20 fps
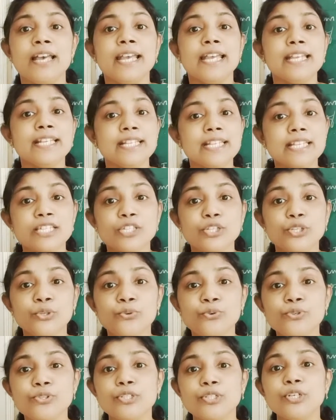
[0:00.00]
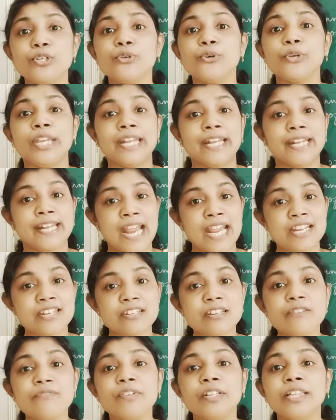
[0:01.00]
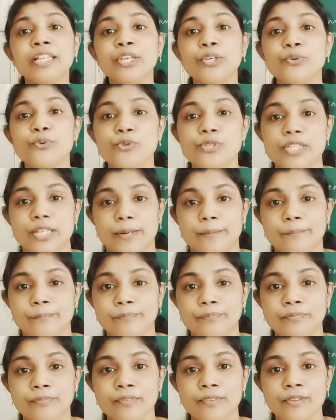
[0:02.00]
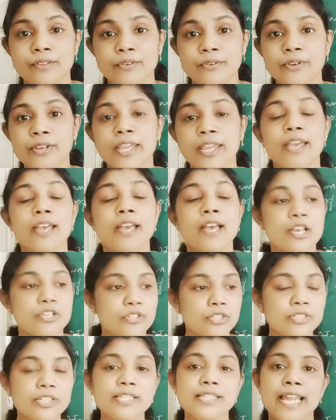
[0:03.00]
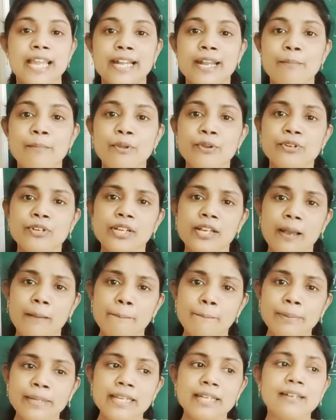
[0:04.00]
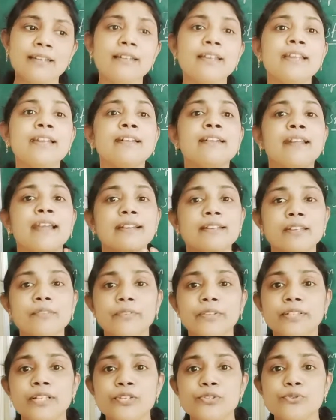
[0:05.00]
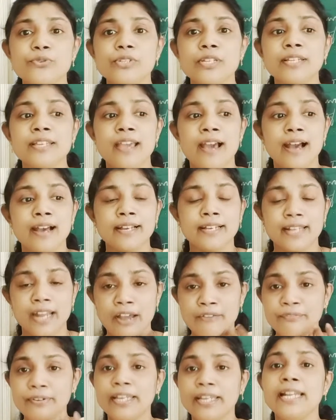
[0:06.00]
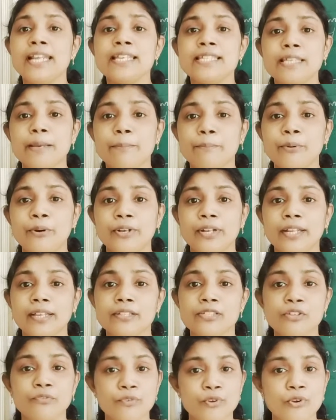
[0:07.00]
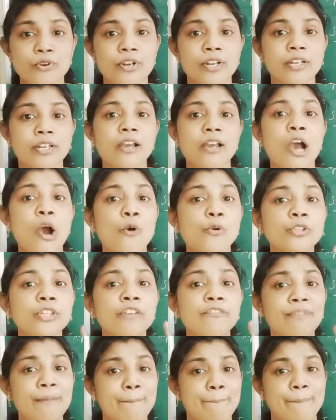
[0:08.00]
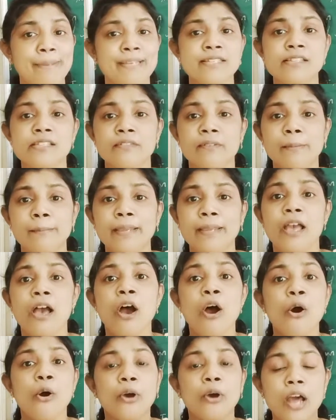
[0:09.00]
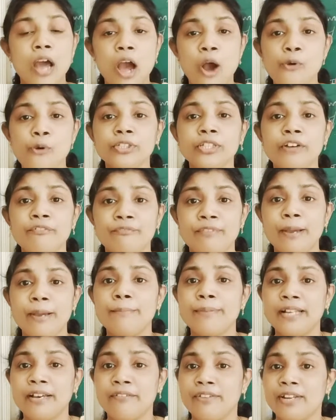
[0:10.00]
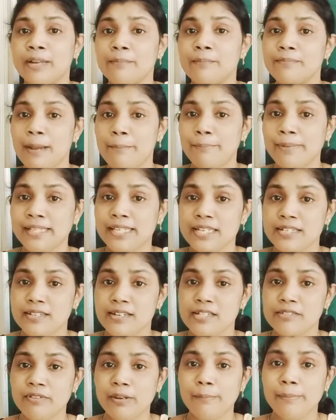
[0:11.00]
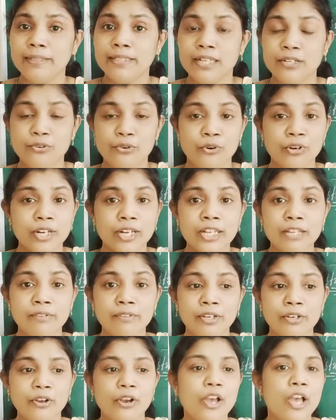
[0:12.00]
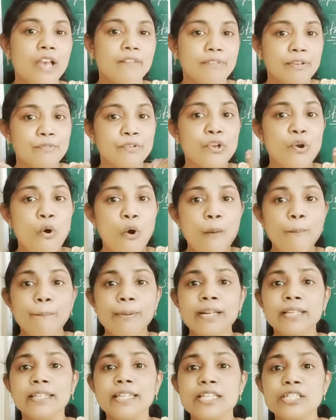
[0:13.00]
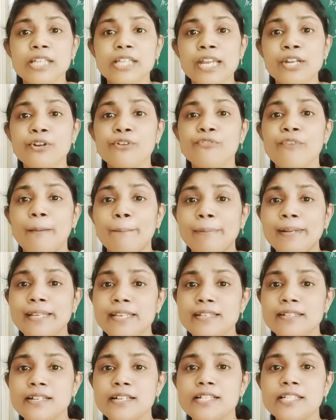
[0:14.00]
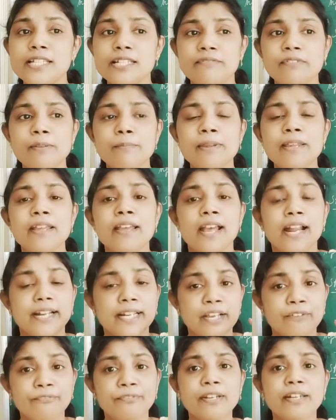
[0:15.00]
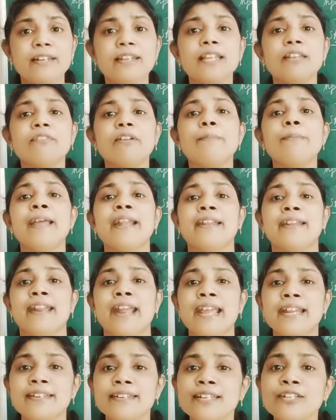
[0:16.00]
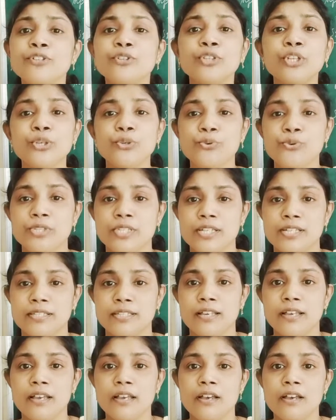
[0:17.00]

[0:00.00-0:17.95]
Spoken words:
It is used to interaction with the user. Okay, so this AWT completely interacting with the user, yeah, graphically supporting. So if you already know how the web pages will be, or how the web developed applications will be, that already we know. When we open these kind of applications, it will be definitely, it will be attracting to the users.